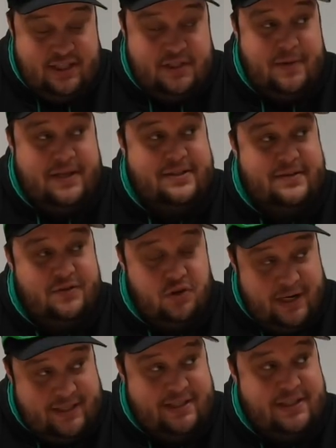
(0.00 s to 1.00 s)
expenses,
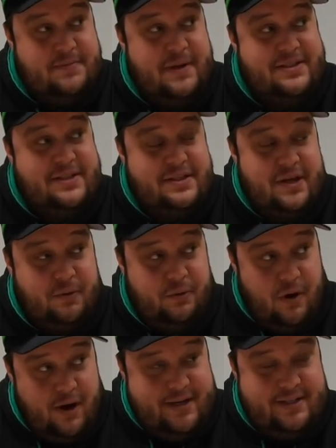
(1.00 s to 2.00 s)
Trent's expenses, and
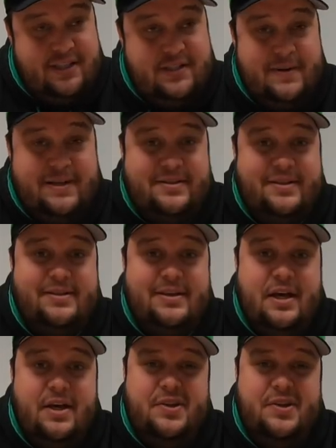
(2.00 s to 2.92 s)
Ronnie's expenses.